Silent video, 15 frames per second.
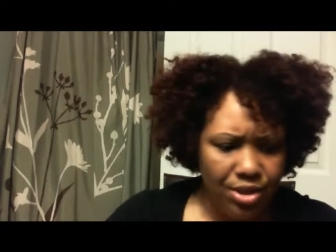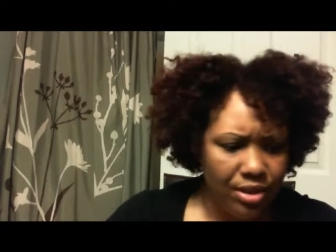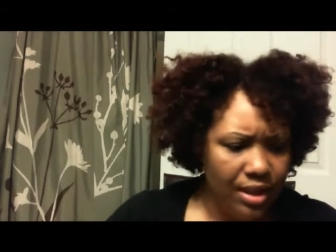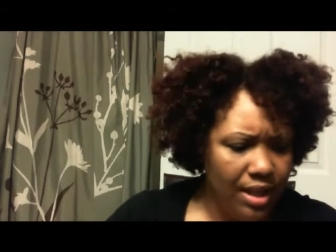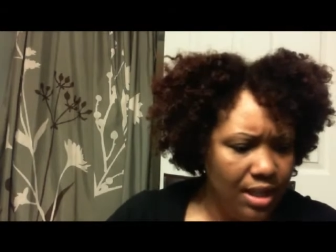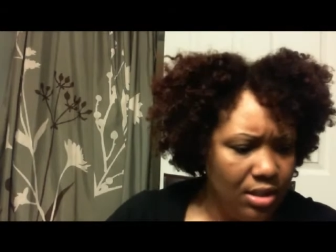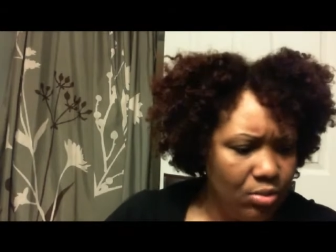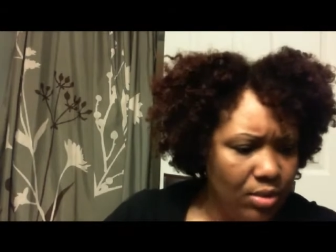
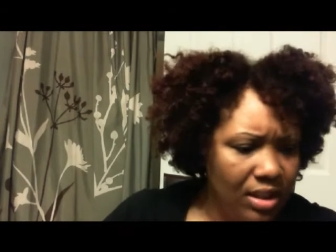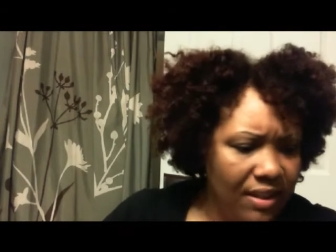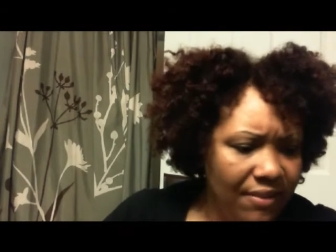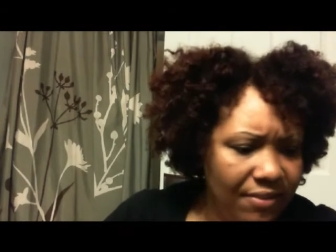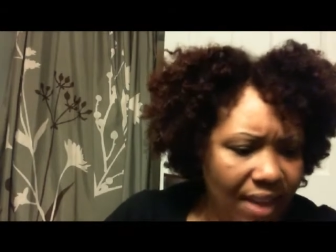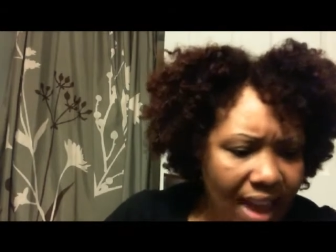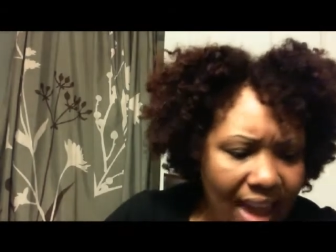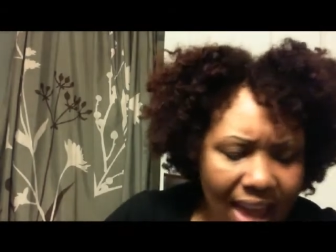things really
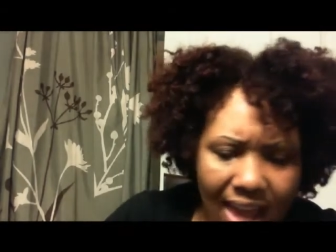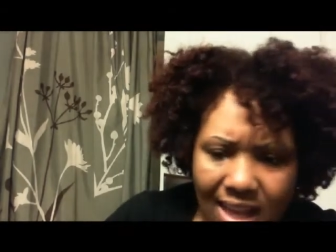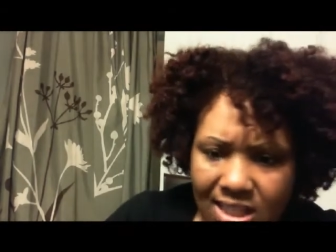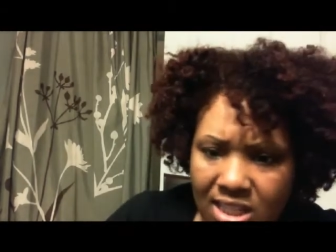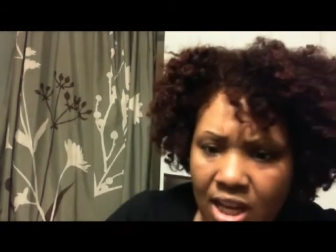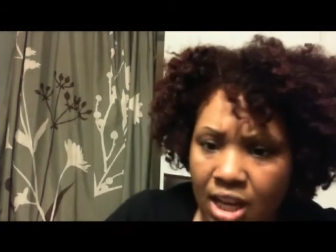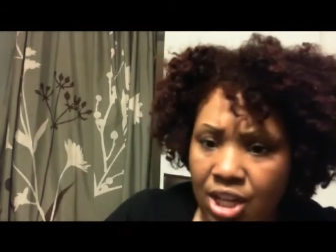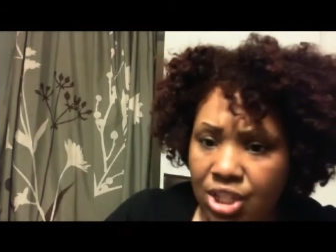
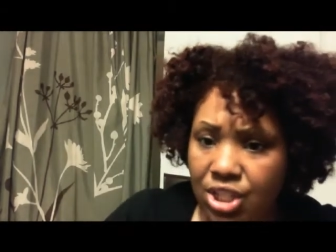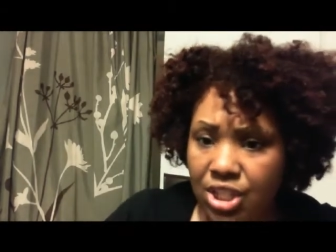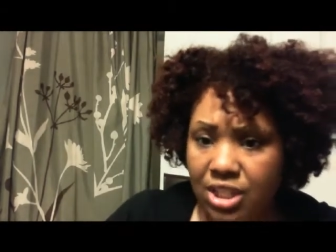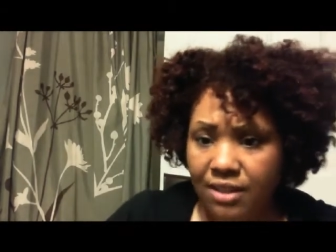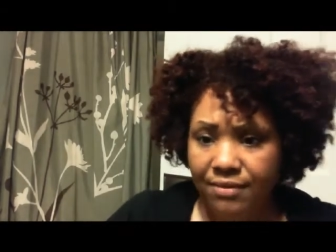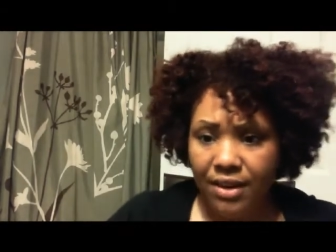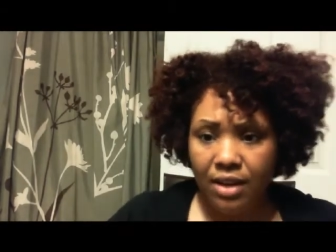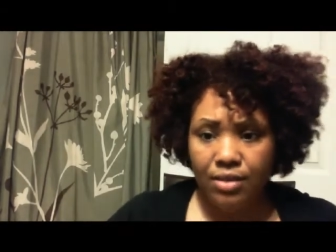fast. She's
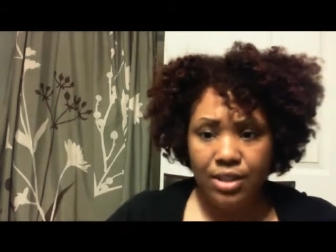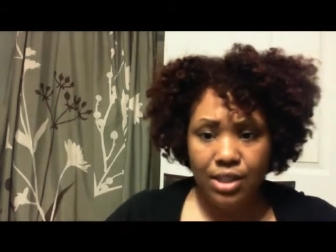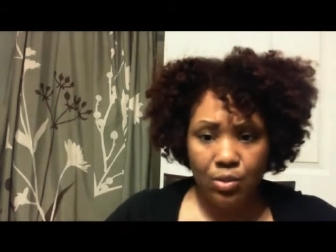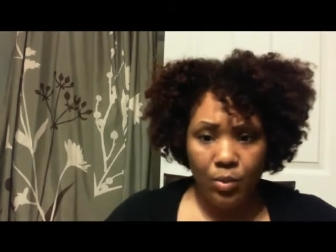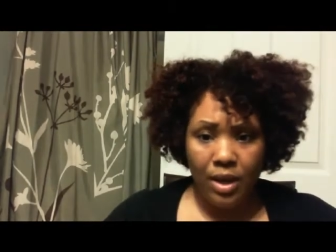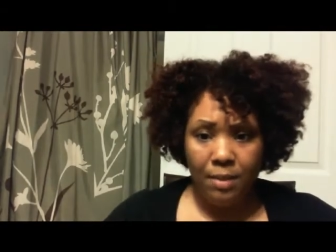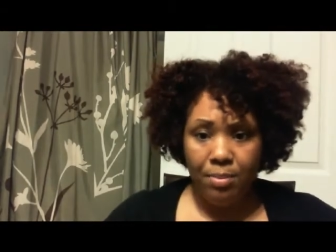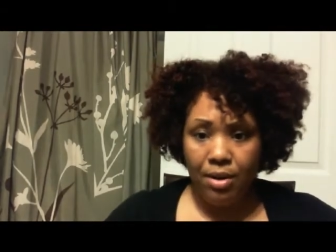a very
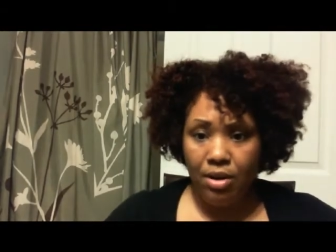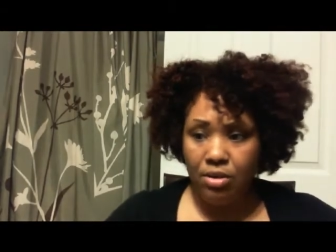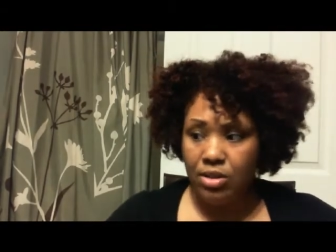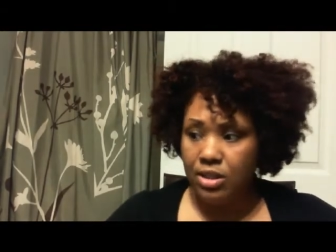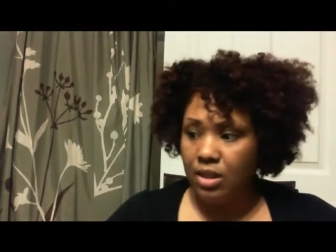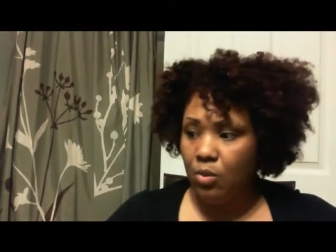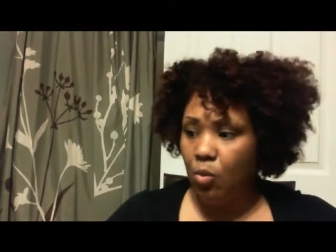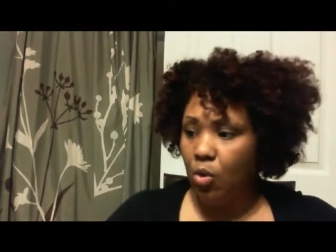sweet
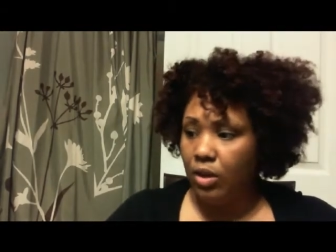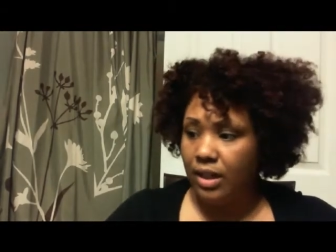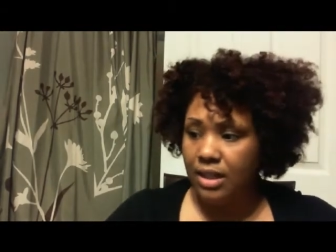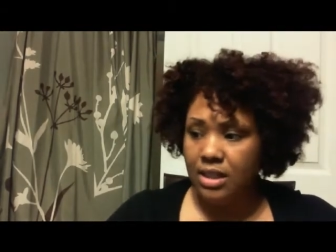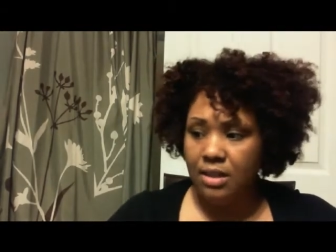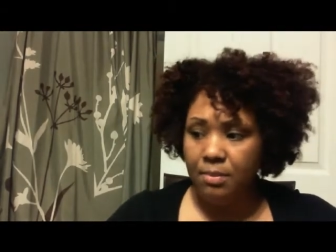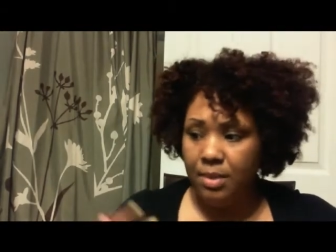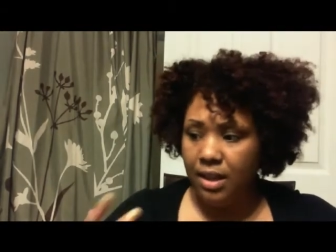person, wanting
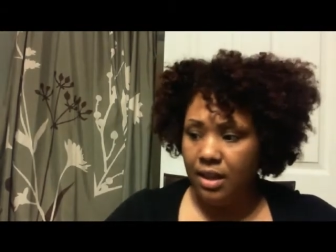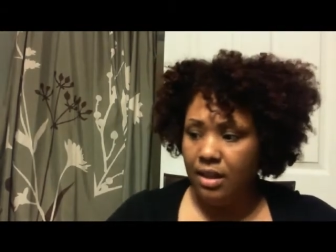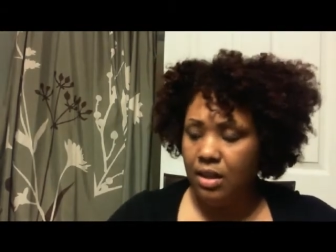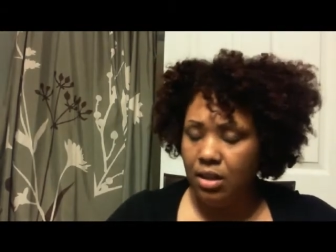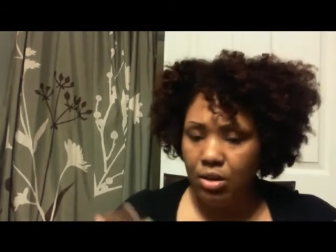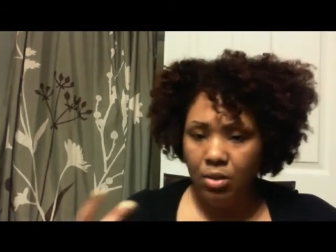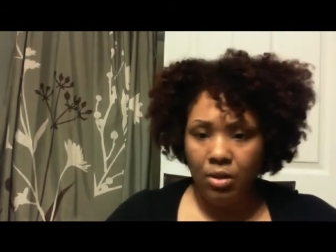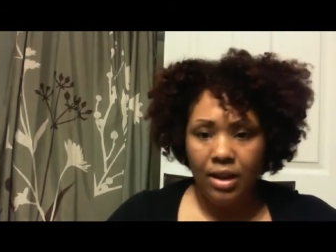to be, you
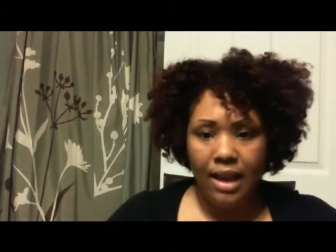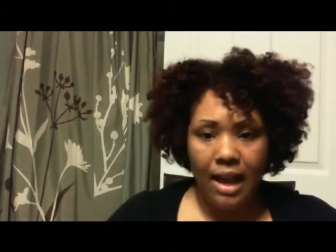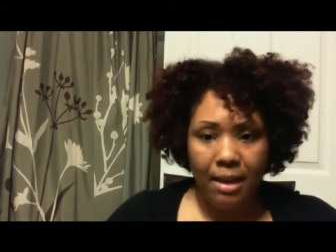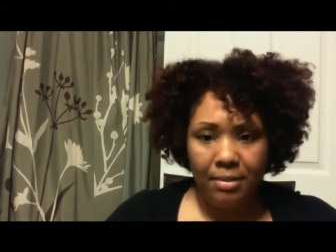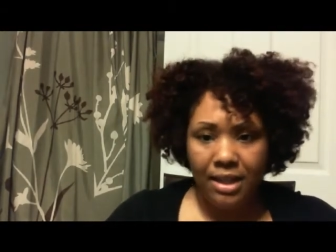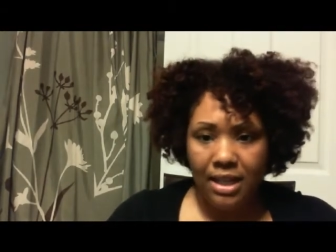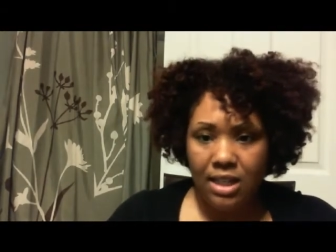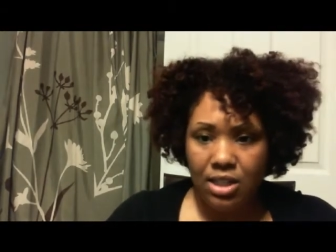know,
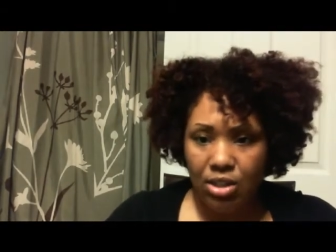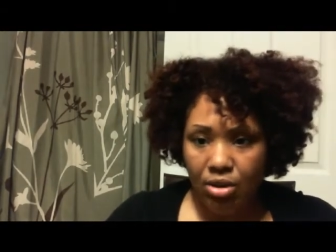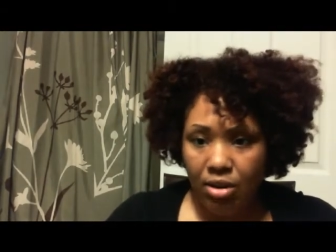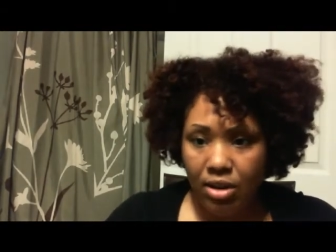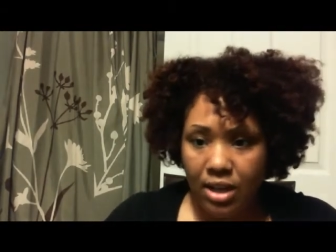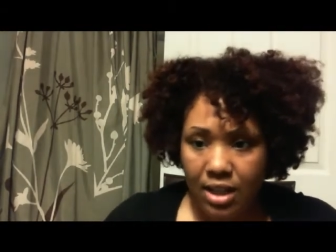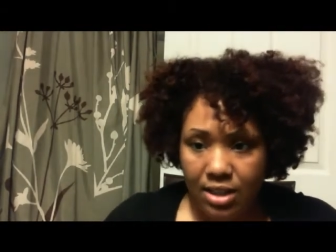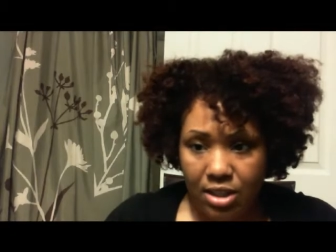accommodating to her
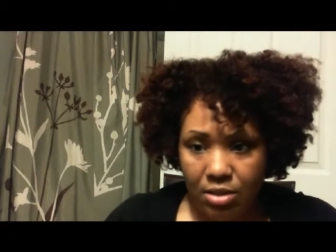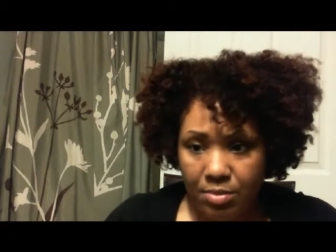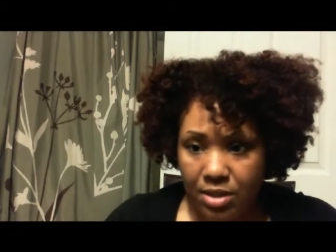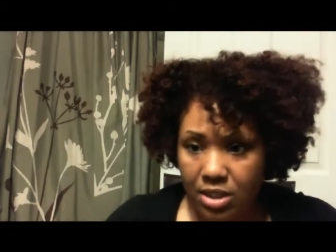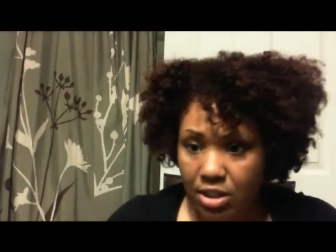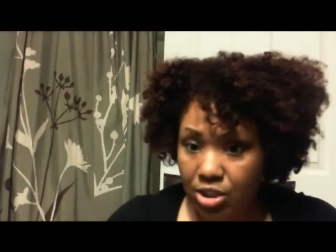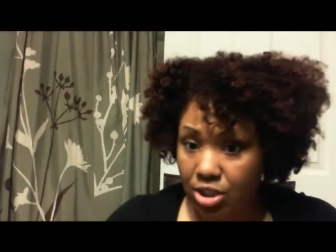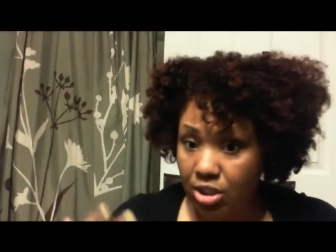customers
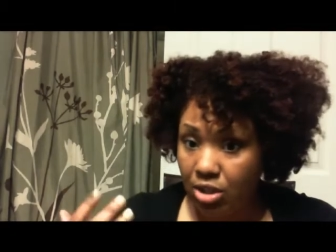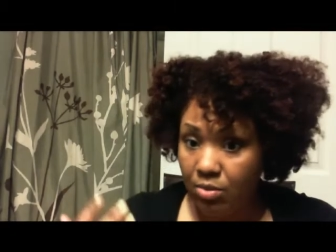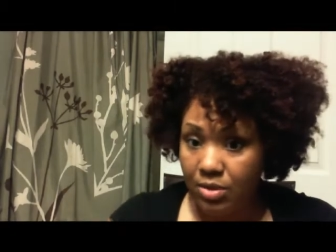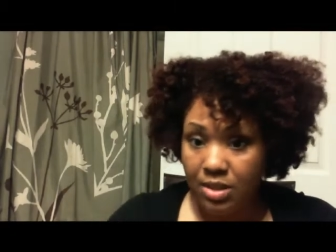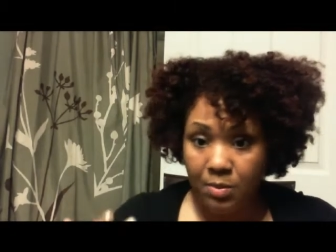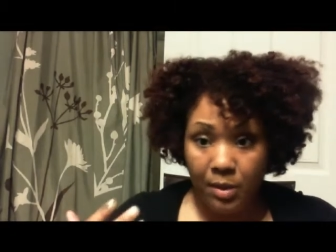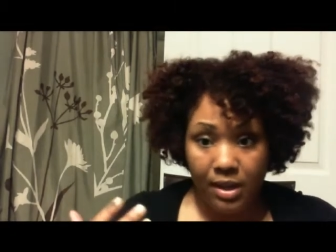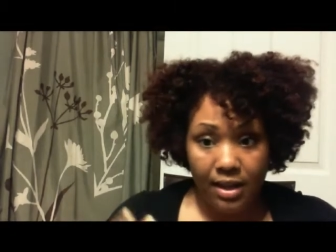because she know we're
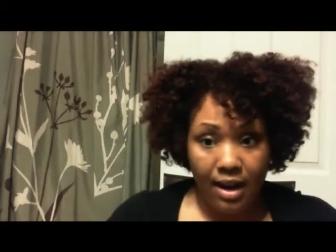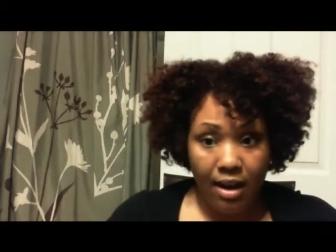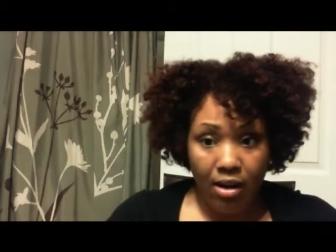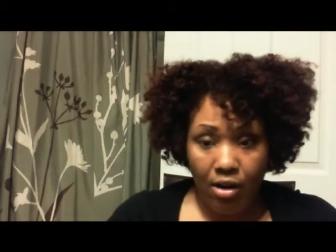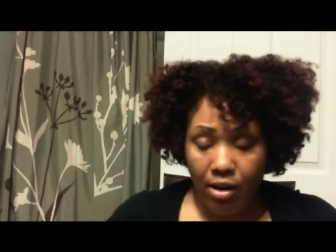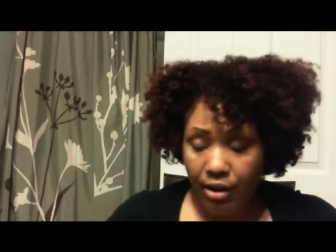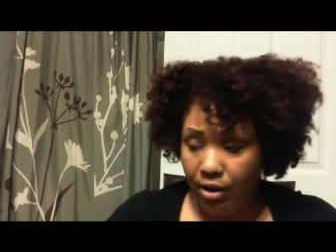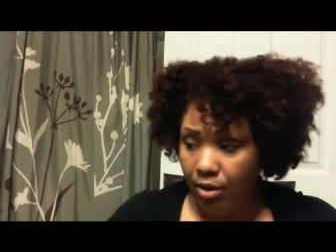spending our
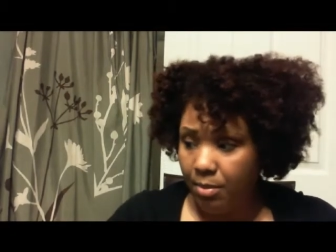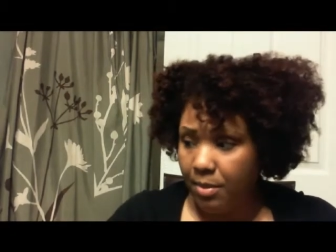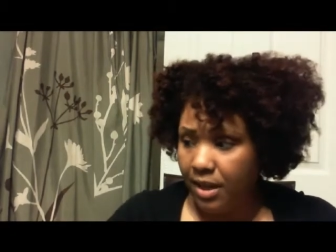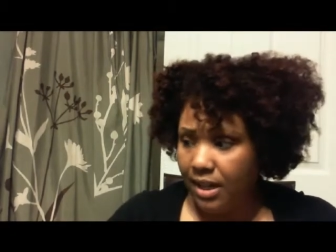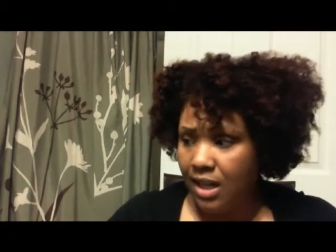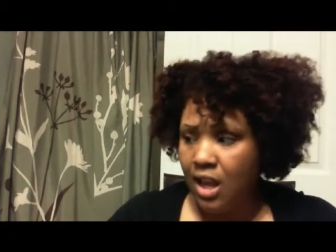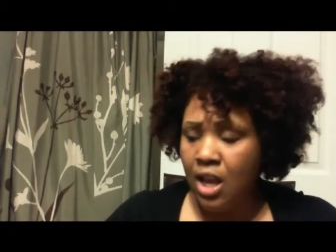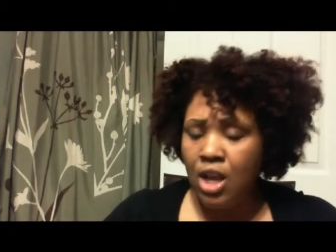hard-earned
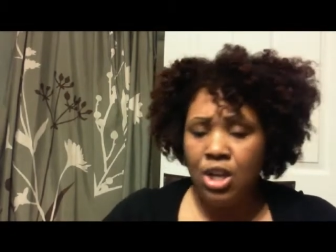money.